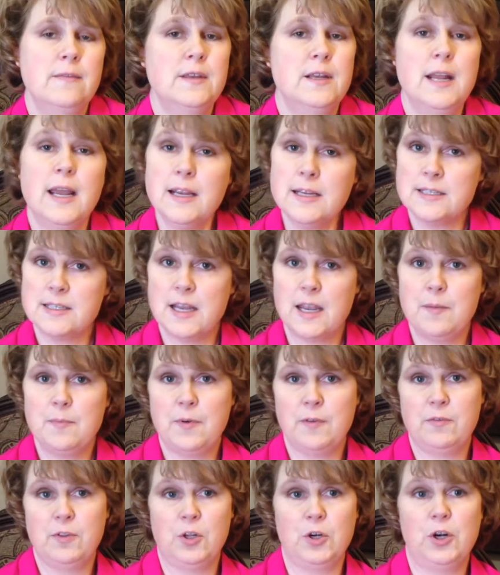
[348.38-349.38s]
The next type
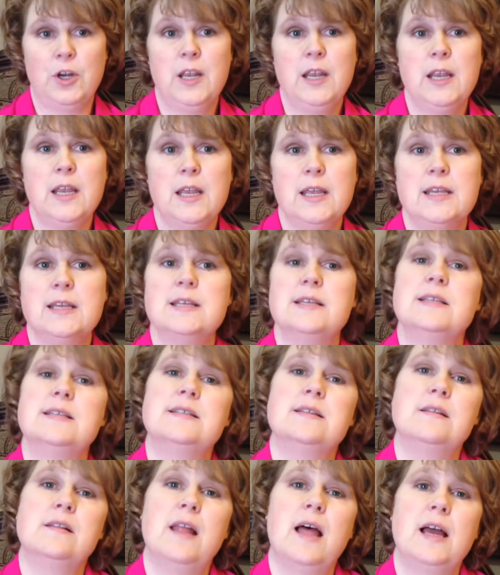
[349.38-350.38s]
of learning
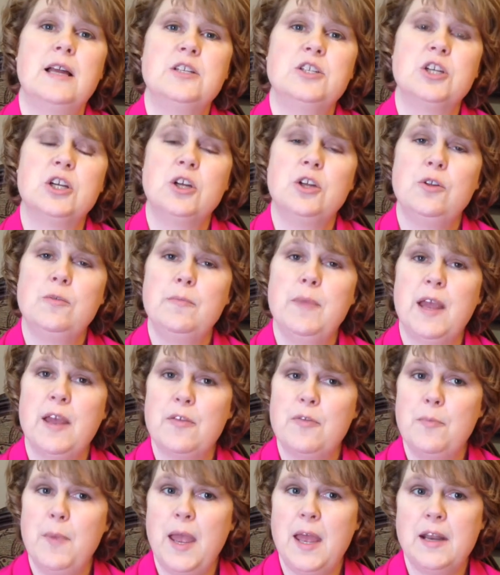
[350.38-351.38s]
is logical
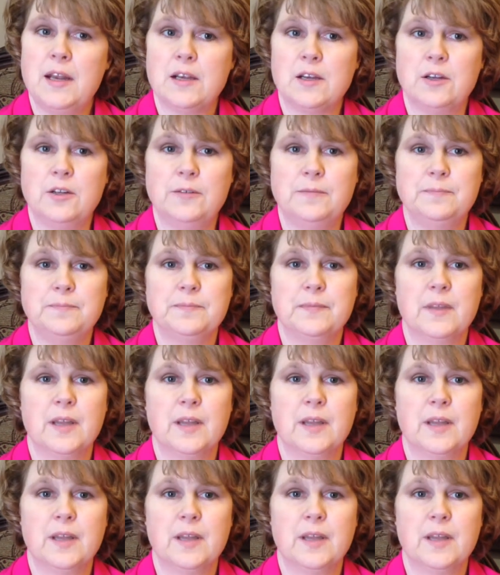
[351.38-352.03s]
mathematical.